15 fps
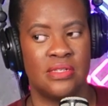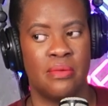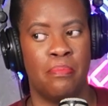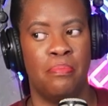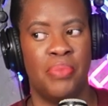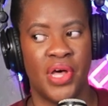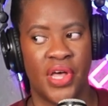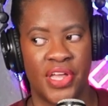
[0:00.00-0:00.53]

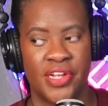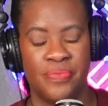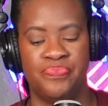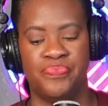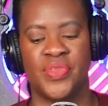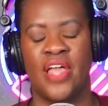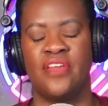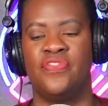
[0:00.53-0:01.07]
but
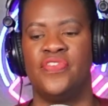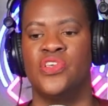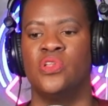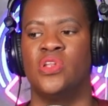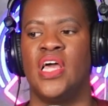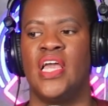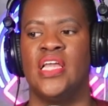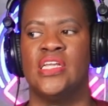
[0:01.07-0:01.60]
I feel
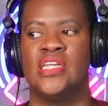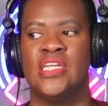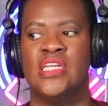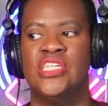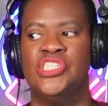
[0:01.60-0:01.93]
like